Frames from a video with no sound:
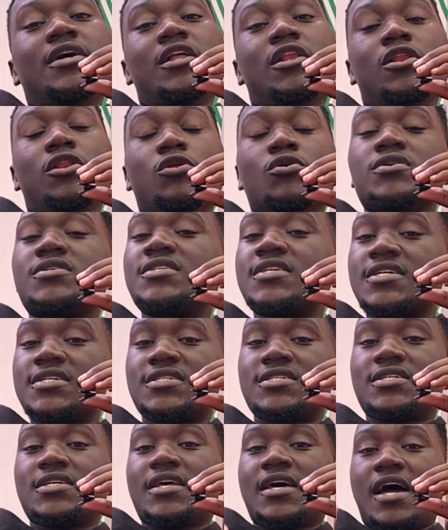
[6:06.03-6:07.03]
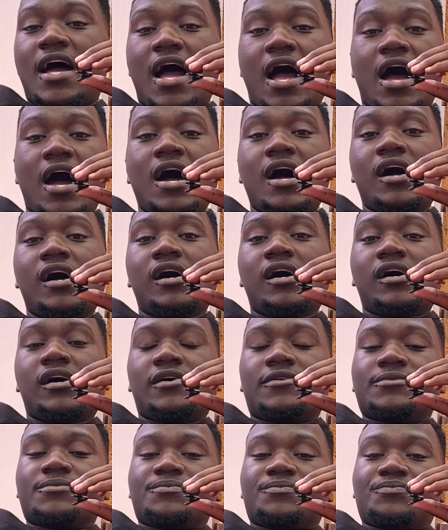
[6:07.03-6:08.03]
losses are
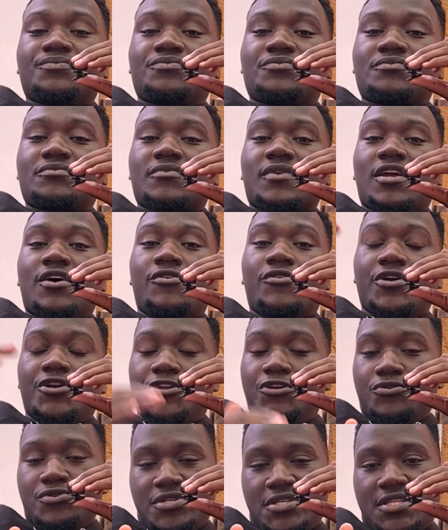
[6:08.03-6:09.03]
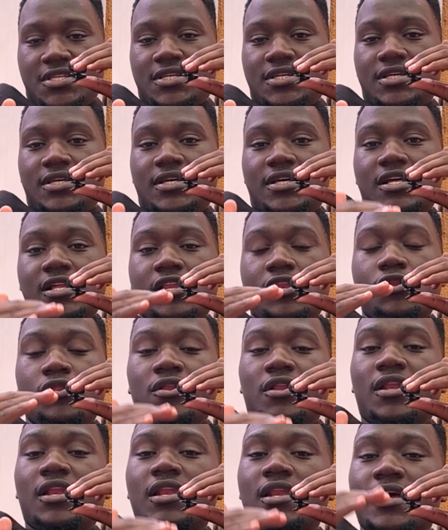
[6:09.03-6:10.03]
reduced.
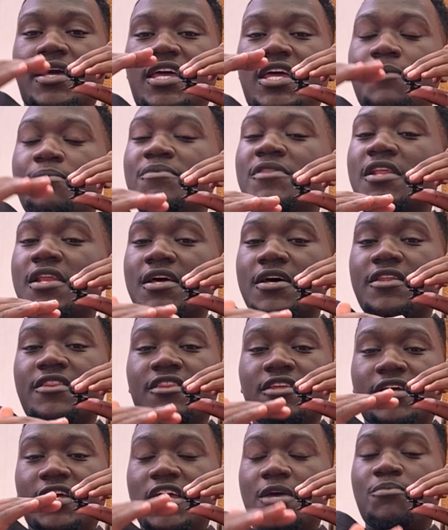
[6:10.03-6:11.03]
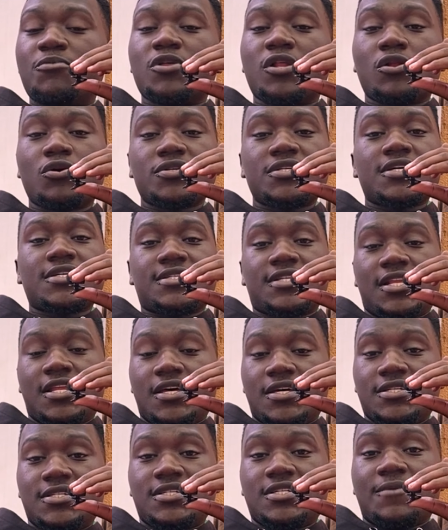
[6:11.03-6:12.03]
Keep the losses
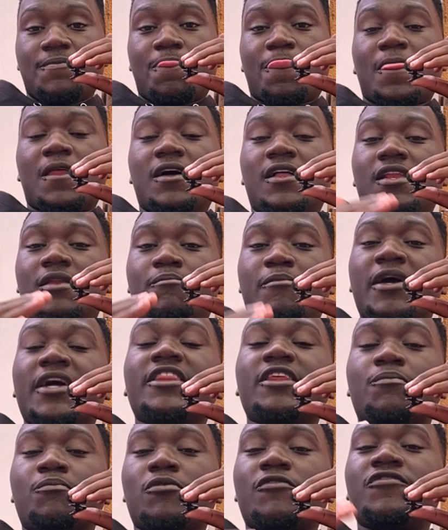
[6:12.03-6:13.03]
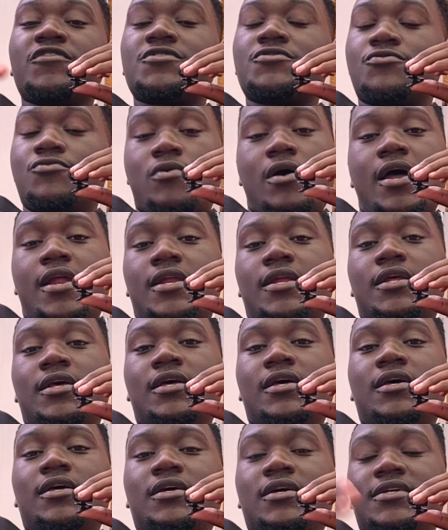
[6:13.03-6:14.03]
less, make the profits run.
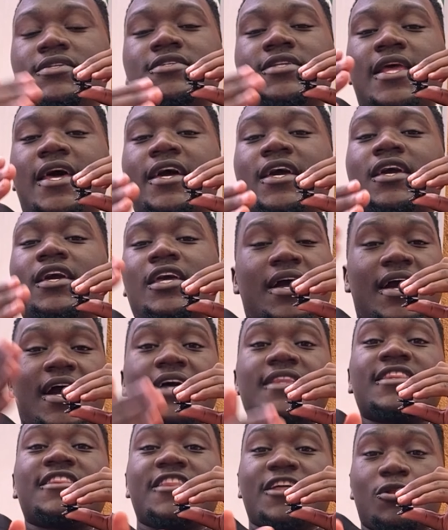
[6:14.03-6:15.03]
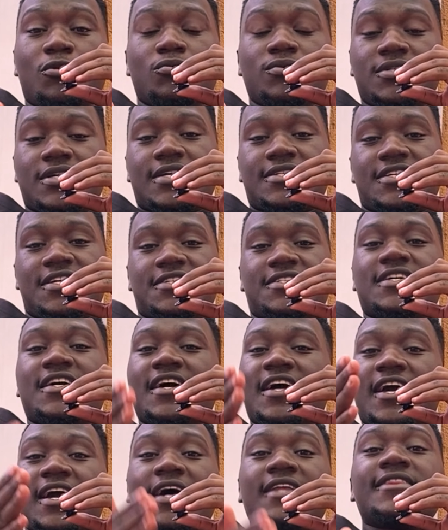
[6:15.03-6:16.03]
It's like cut the losers. Yes,
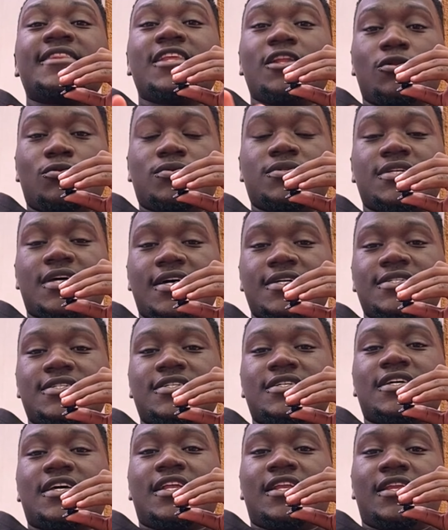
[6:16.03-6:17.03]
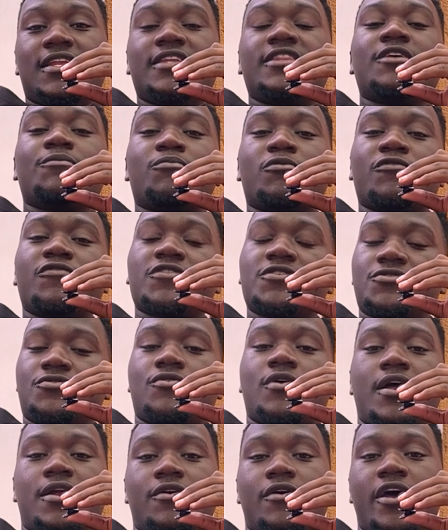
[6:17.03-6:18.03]
cut the losers, let the profits
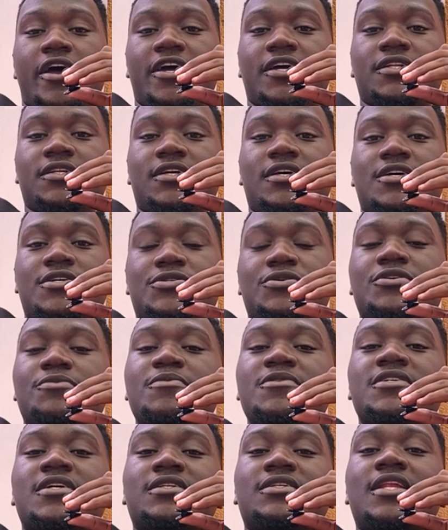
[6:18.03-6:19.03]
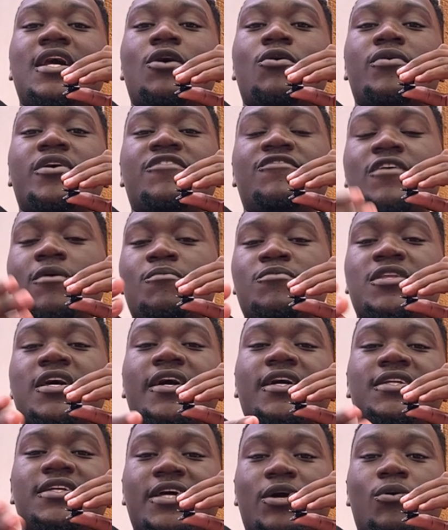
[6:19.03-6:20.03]
run, right? So it means that now if I'm
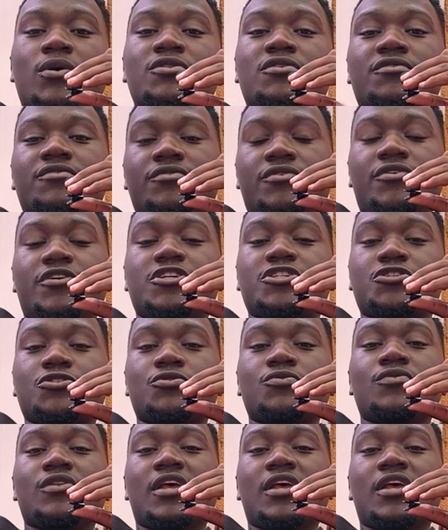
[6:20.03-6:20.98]
targeting a 1 to 3 ratio,